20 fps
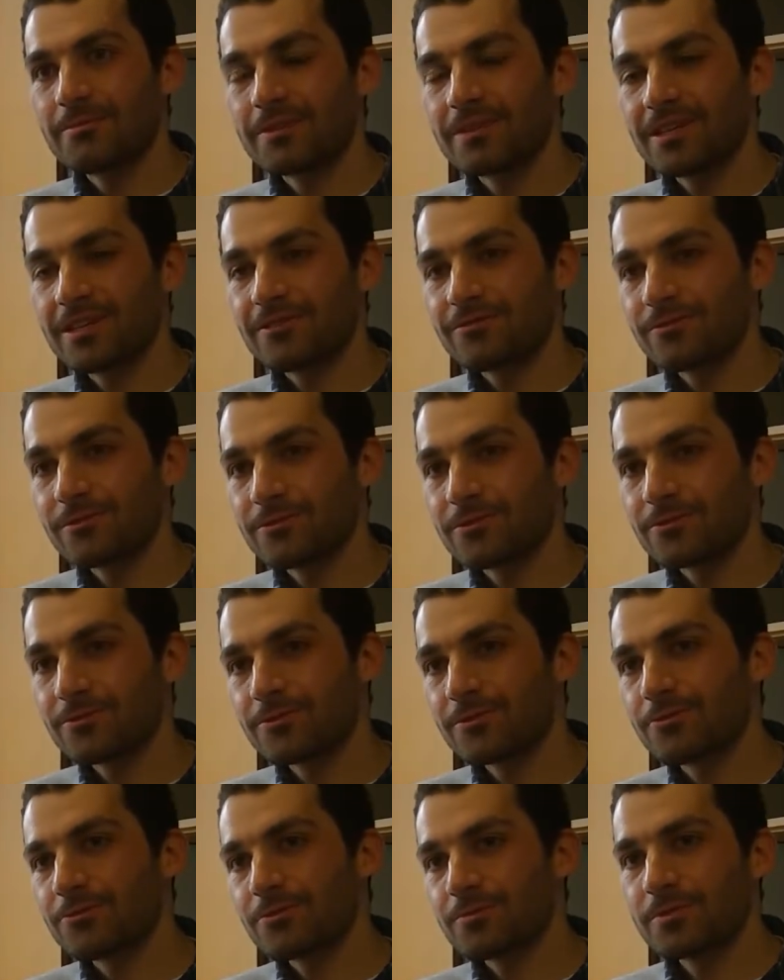But I have
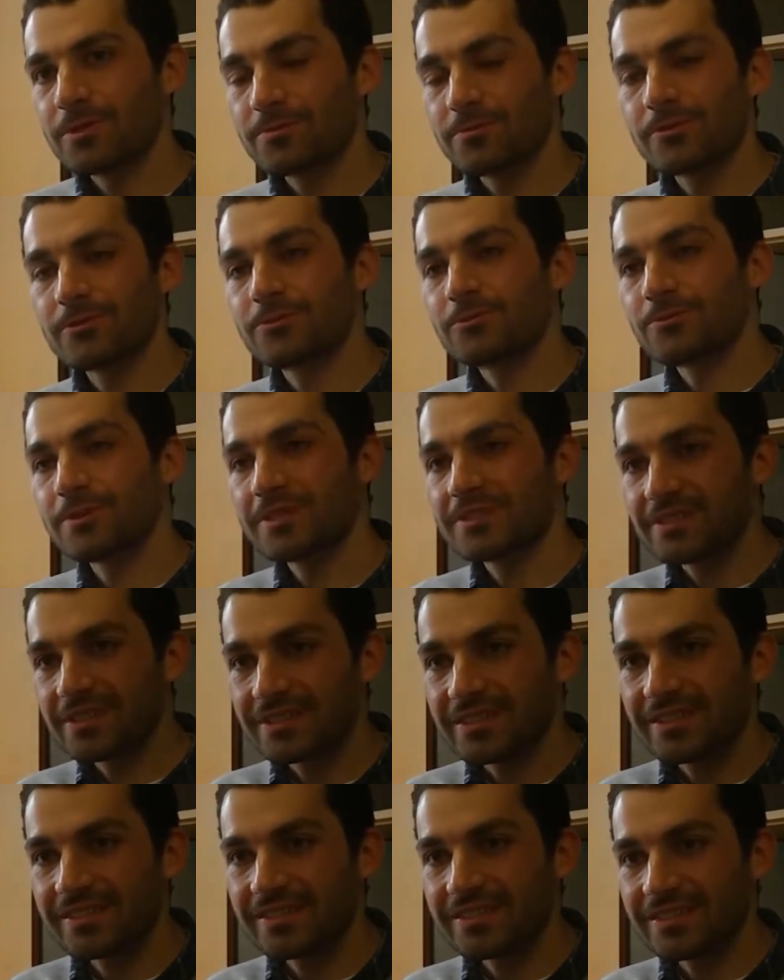also talked to people doing
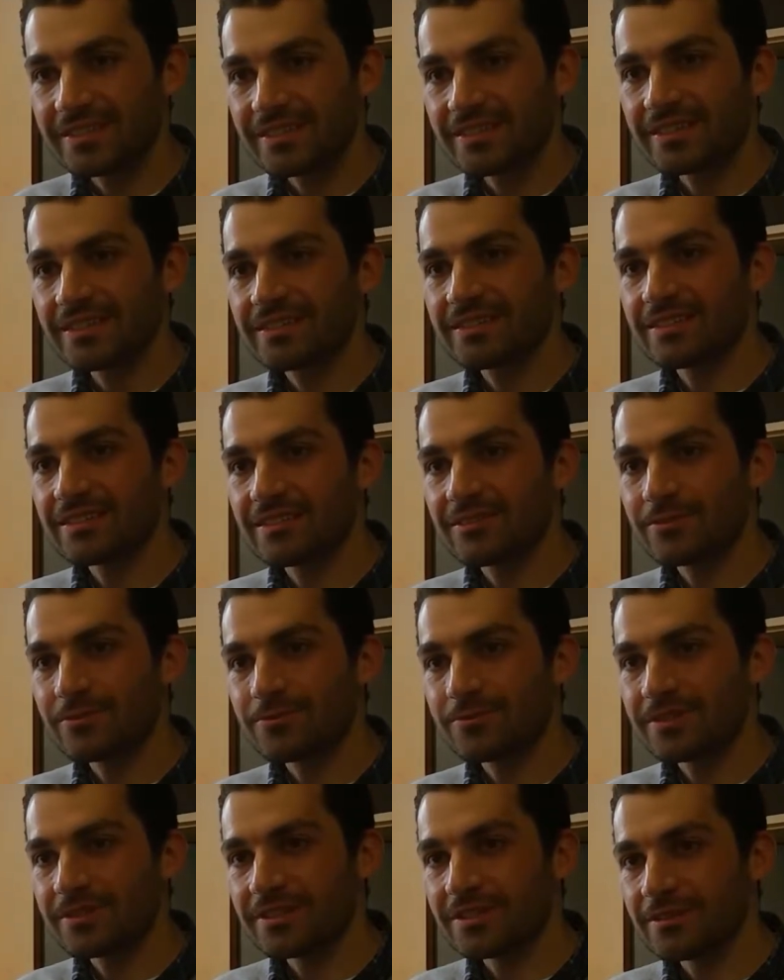statistics
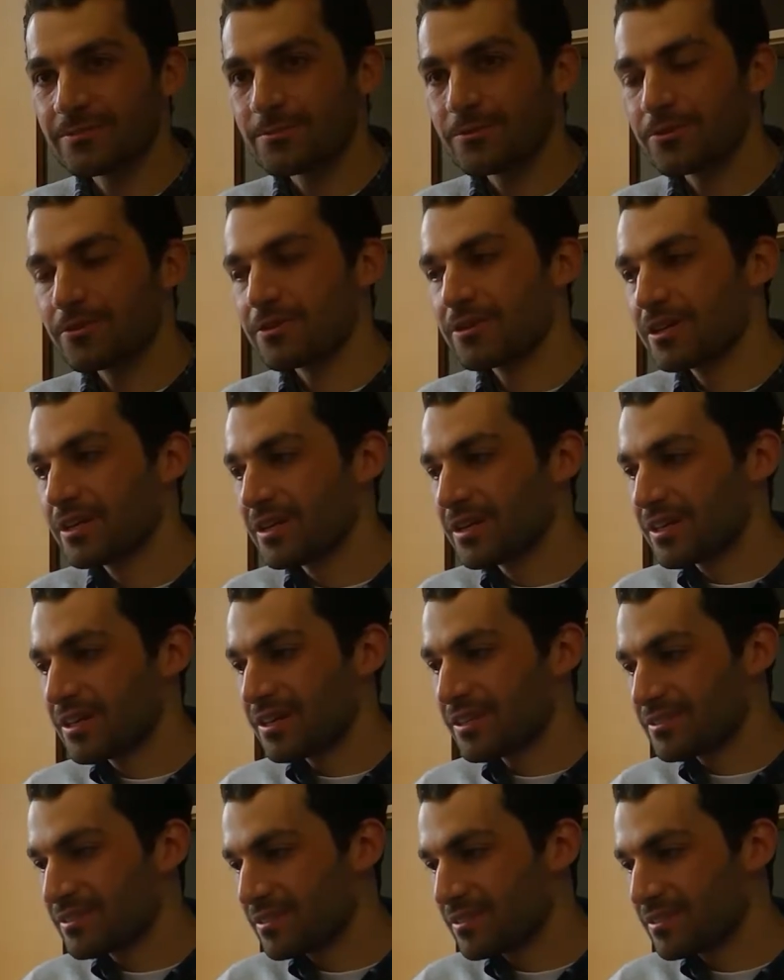and doing more